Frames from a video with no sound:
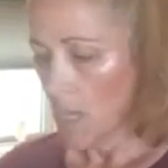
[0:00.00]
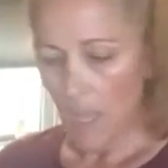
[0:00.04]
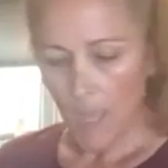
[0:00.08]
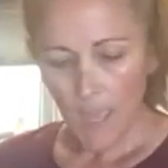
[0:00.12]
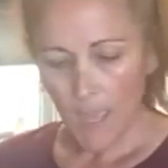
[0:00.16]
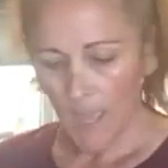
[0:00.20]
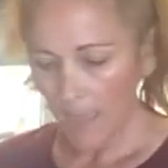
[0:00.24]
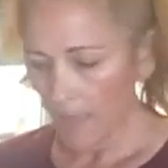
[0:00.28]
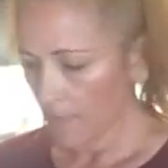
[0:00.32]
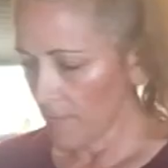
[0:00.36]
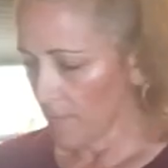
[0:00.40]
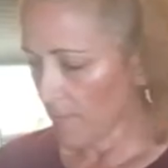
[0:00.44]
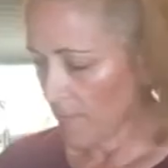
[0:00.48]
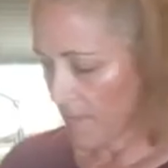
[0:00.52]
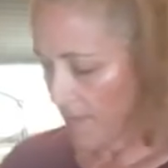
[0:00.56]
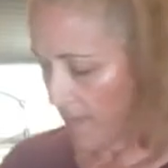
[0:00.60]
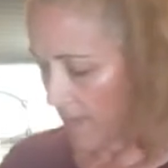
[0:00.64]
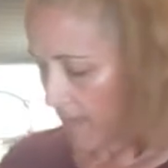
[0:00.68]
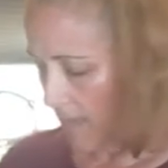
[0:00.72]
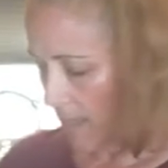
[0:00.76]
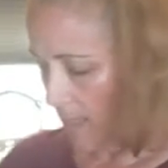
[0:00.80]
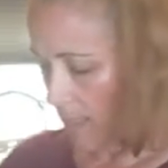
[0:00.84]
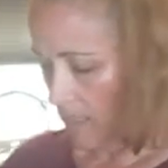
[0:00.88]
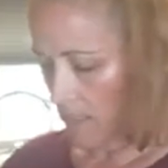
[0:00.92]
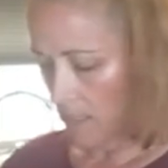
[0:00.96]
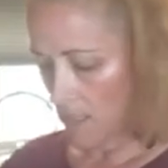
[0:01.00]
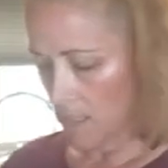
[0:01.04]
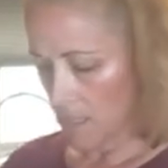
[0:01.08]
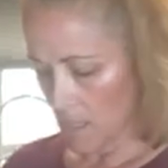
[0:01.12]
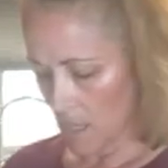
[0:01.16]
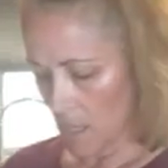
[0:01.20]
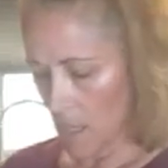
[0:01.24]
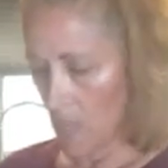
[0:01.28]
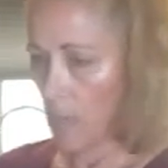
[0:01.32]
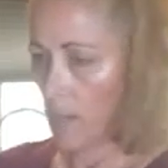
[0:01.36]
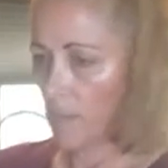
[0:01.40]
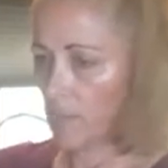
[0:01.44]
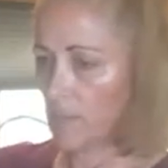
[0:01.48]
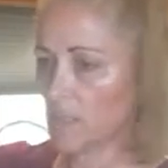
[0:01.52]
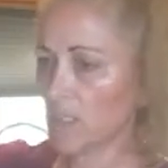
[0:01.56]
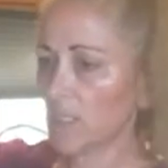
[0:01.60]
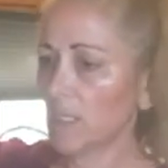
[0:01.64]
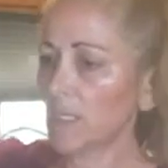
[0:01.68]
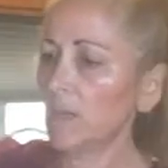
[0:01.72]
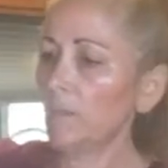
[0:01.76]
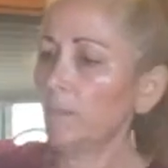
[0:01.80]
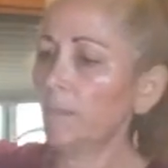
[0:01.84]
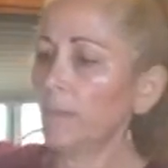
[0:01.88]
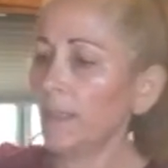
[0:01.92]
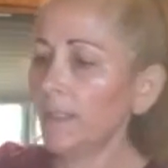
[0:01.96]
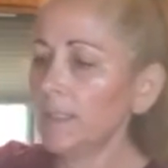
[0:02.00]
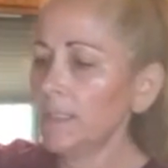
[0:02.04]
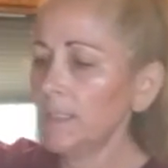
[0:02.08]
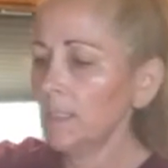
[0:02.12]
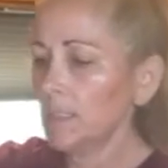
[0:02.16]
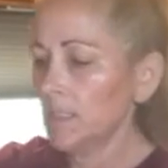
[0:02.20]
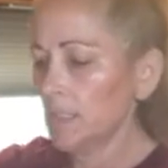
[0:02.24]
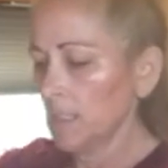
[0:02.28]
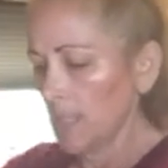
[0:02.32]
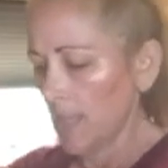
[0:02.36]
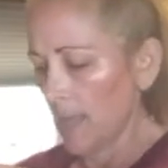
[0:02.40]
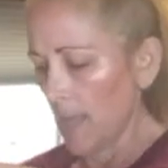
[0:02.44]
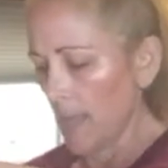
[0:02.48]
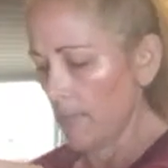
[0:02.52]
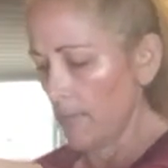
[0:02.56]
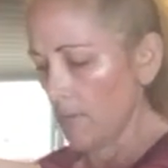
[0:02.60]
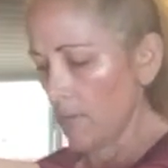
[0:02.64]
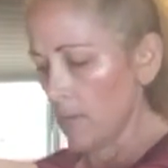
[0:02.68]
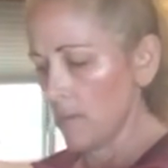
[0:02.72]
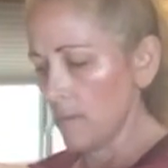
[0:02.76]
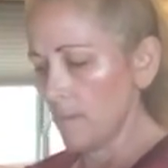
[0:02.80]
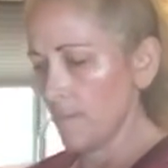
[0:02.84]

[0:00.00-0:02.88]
And then I'm just gonna blend it together.